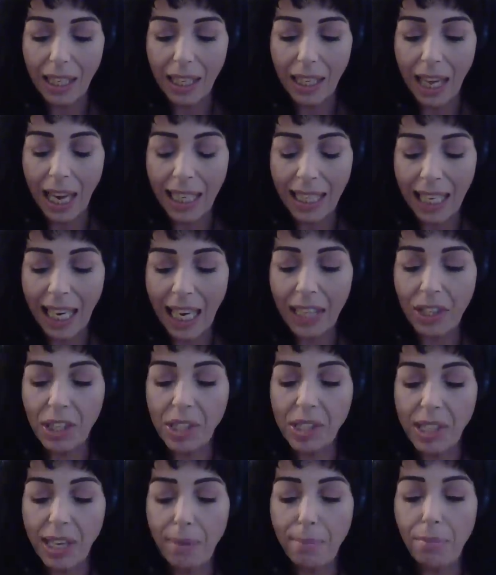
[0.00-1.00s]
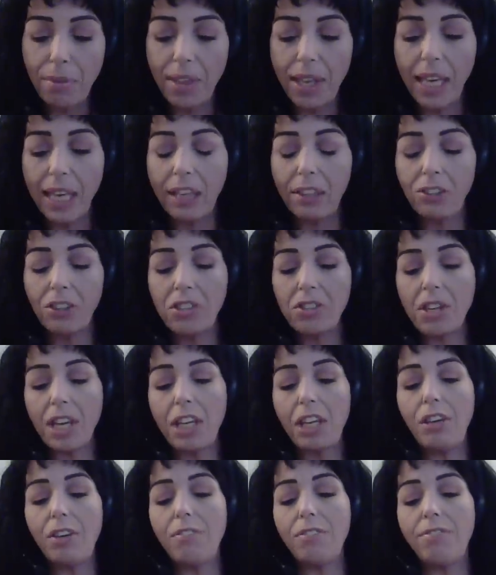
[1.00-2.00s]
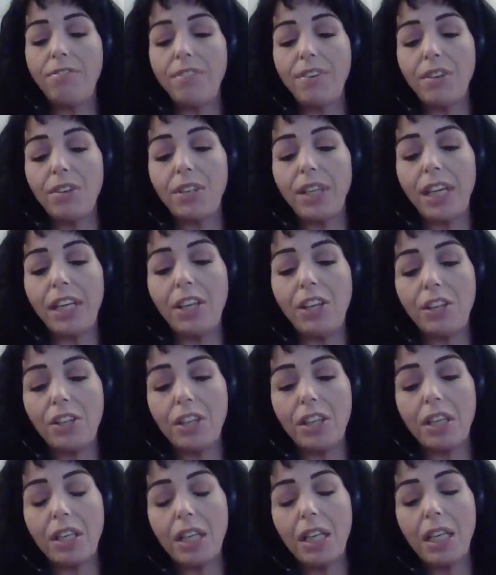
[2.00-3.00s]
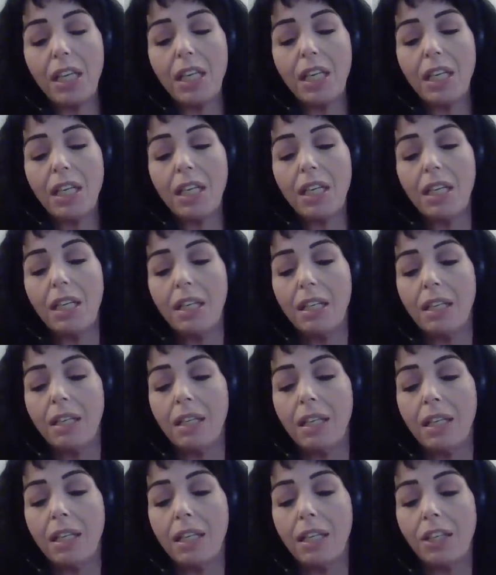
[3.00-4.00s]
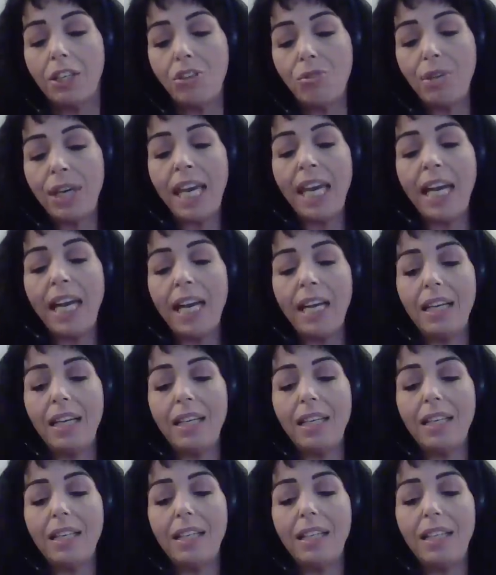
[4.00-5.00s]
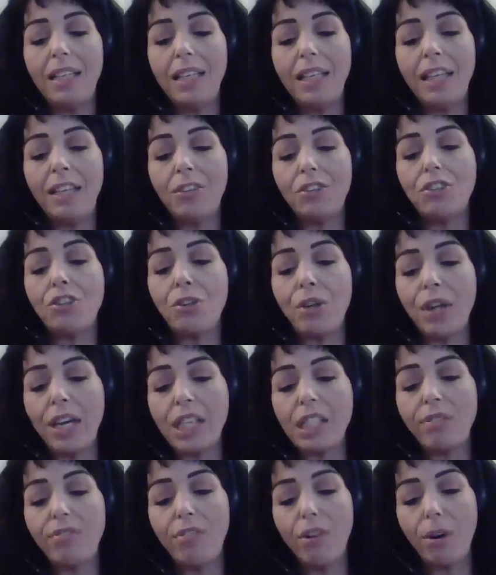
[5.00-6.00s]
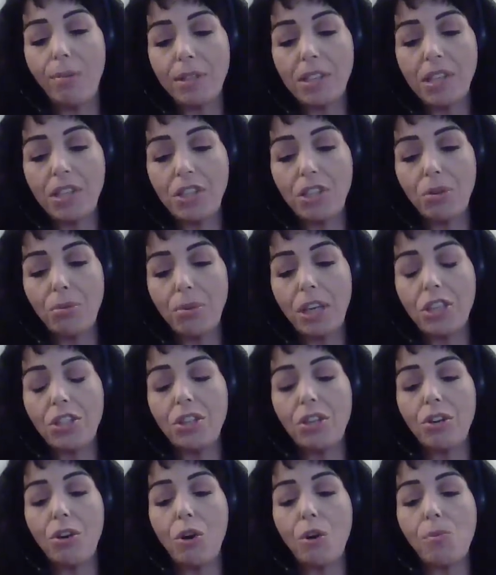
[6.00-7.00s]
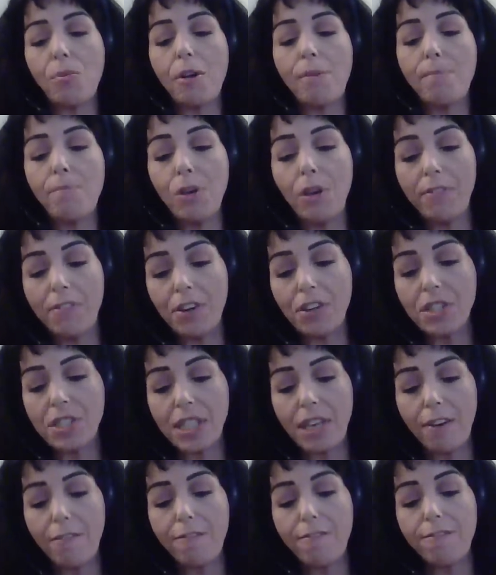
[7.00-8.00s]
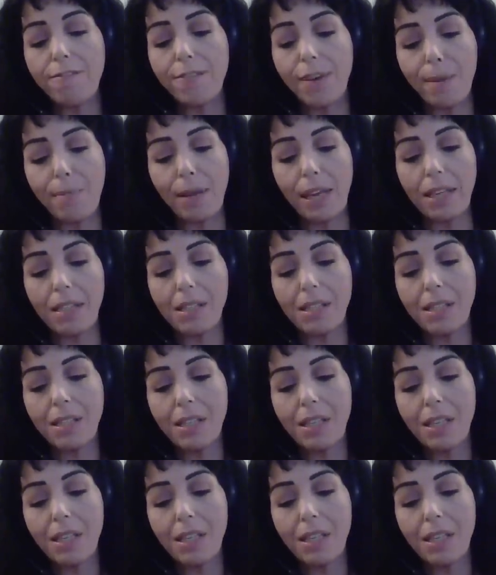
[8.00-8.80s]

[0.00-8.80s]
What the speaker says: Again, the same thing. It looks like you feel like you can't either transform a situation or remove yourself from it.